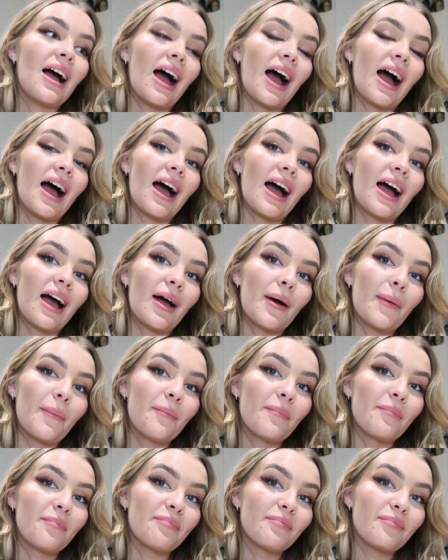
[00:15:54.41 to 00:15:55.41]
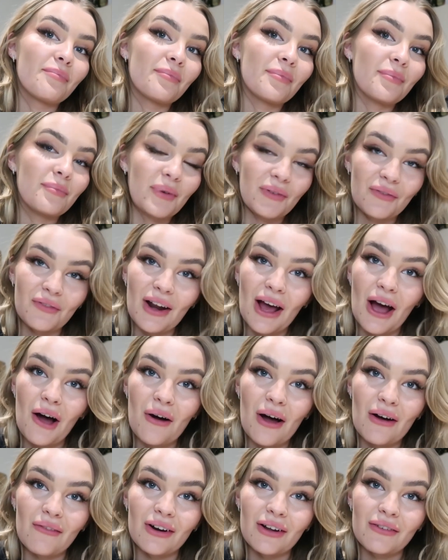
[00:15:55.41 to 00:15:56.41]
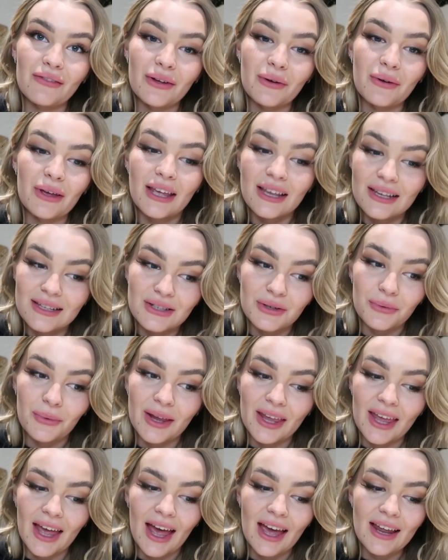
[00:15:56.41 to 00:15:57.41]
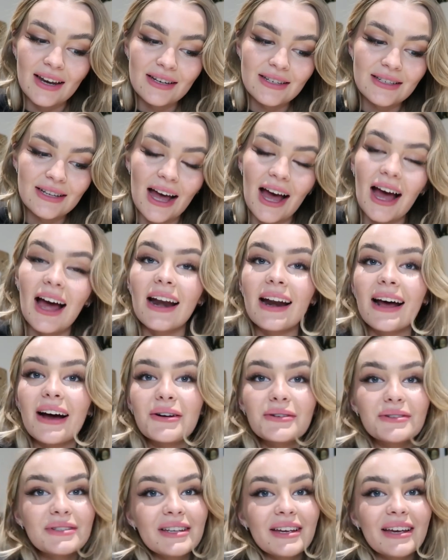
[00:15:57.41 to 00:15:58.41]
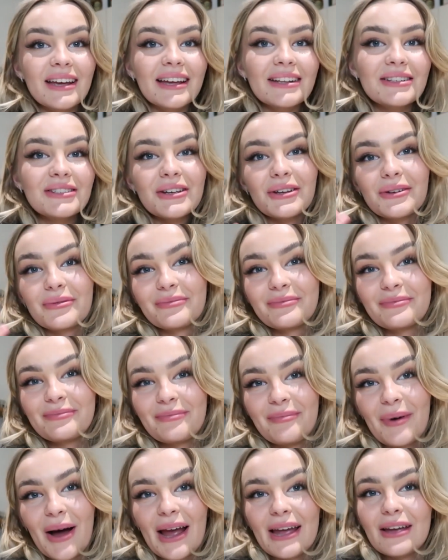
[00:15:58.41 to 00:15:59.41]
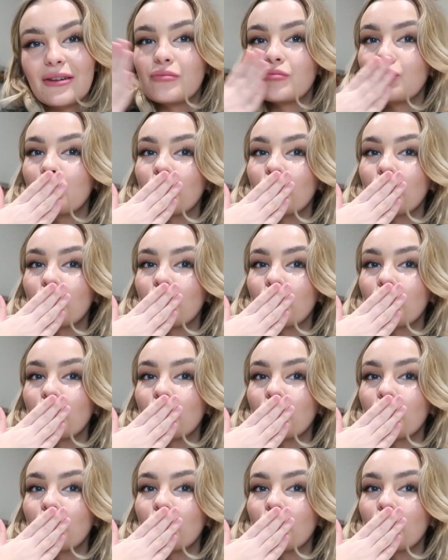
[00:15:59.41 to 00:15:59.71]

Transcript: But for now, have a lovely Easter weekend and I will see you again soon. Bye.